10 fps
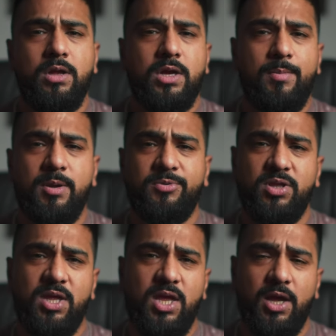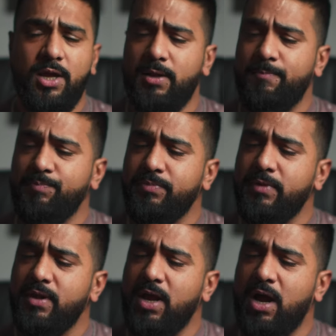coming up to the uh,
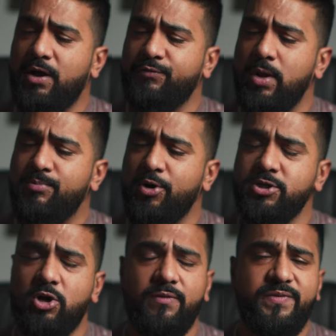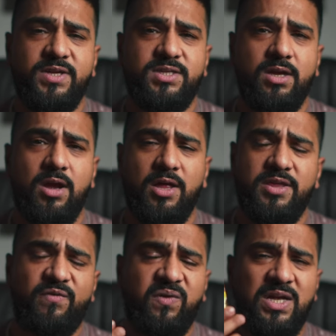halfway point of this cigar.
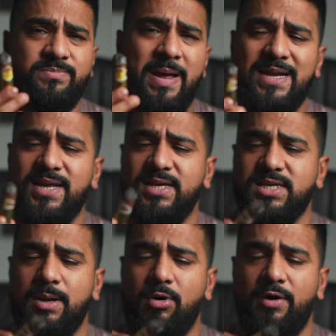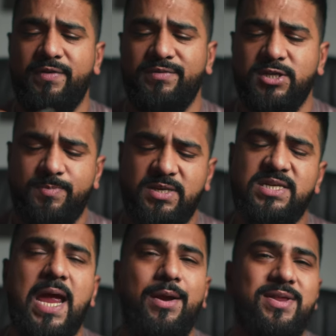The first band has come off and I've just been
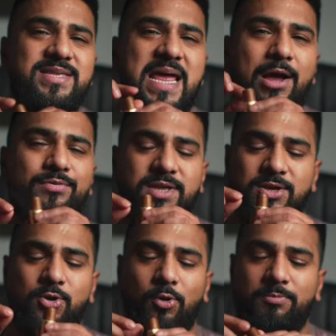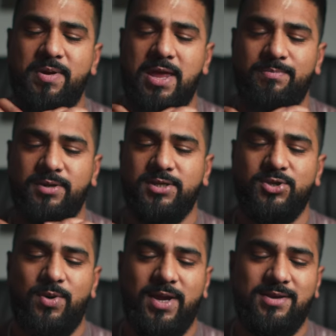tearing down the gold paper
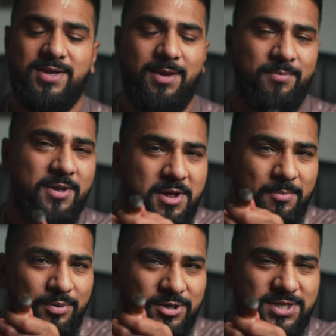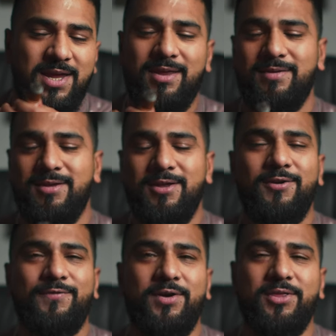so I can keep pushing it
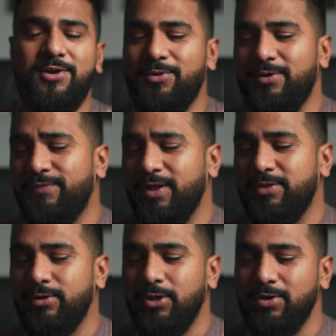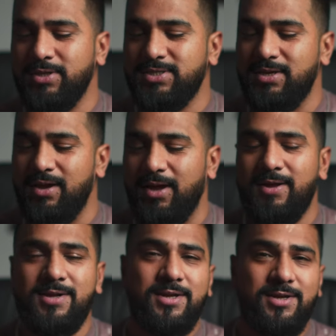further, further along the cigar
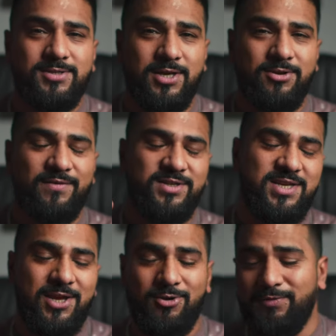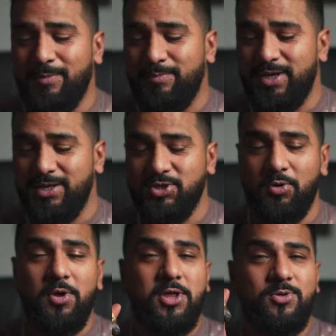so I don't have to take it off completely.
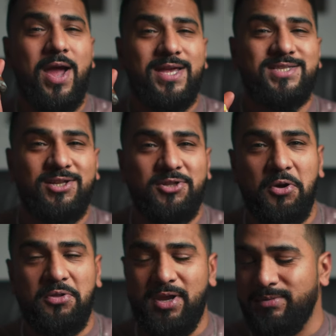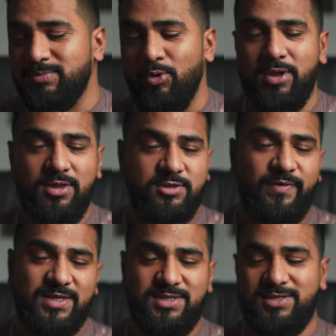So you guys still know that I'm smoking this
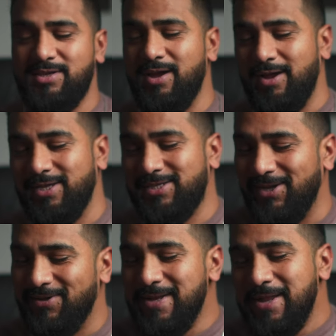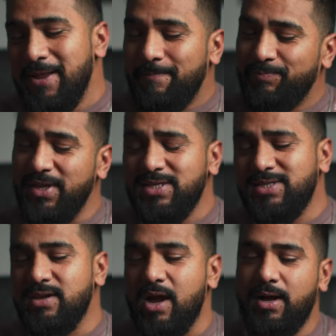fancy cigar. So this
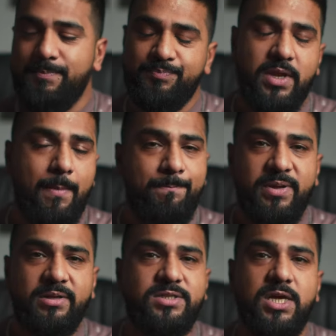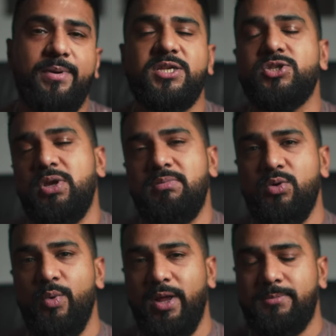cigar builds up
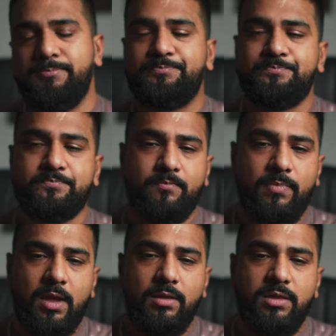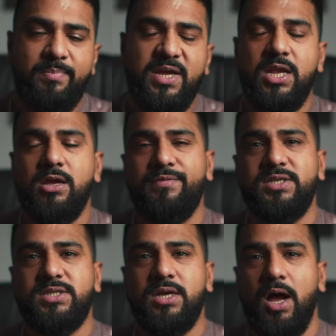extremely well. The beginning of
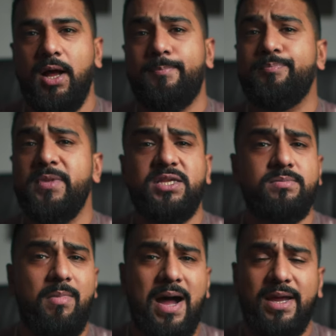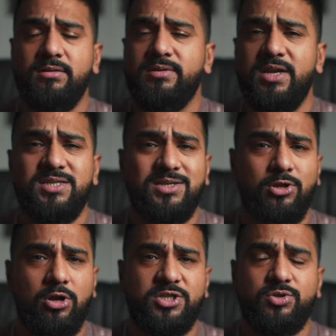this cigar, it's mild, there isn't a
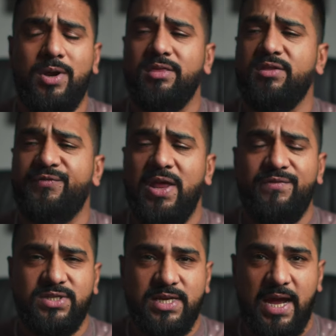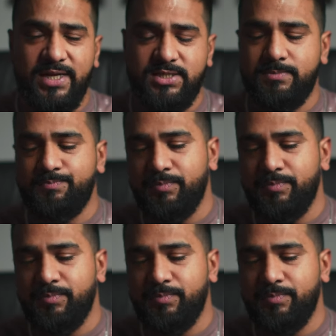lot of strength, the flavors are nice,